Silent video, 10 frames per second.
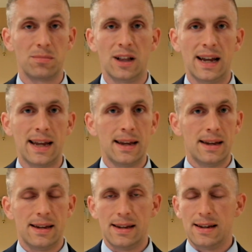play.
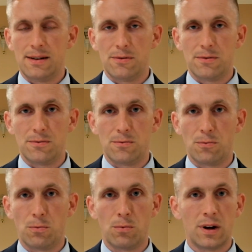
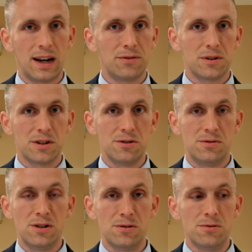Whatever you
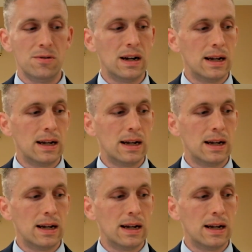do,